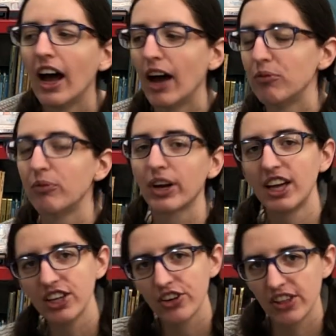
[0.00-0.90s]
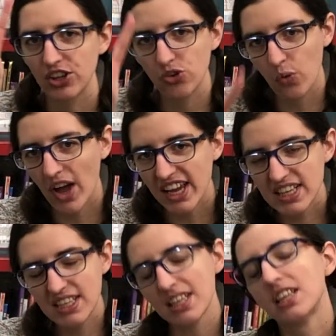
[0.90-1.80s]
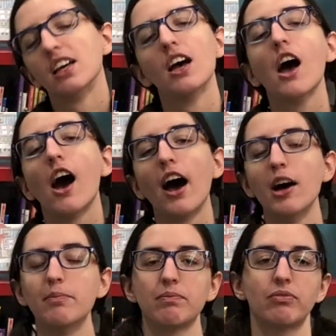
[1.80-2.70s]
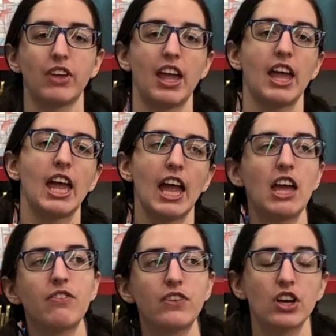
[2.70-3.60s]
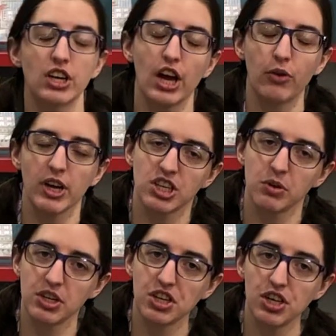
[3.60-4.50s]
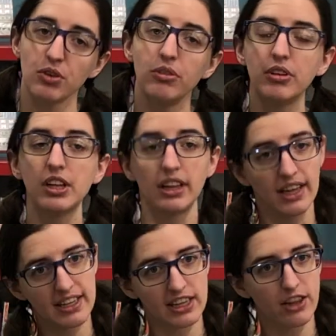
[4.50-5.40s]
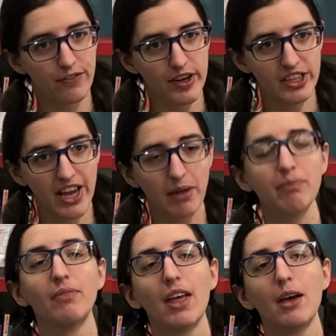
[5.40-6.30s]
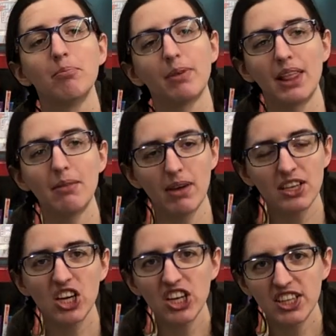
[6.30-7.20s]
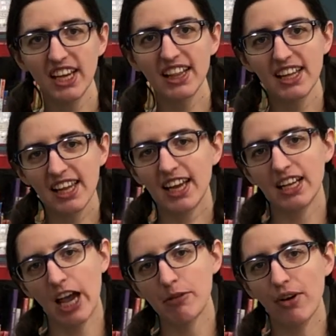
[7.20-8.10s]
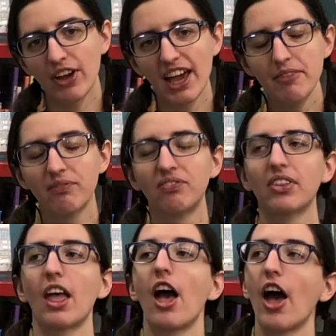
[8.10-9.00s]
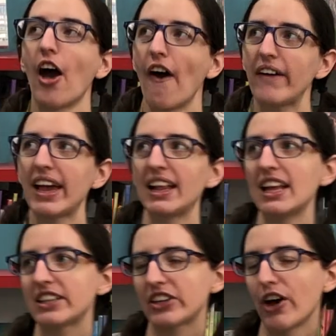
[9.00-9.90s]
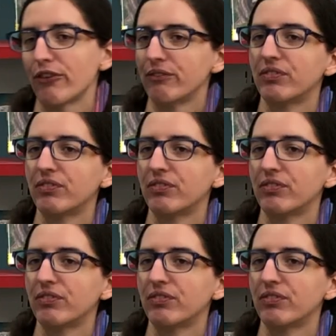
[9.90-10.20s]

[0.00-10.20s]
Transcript: Um, we're gonna do this twice. Um, if you're not quite sure what to do, listen the first time, but then make sure you sing it the second time, okay? Okay, let's go.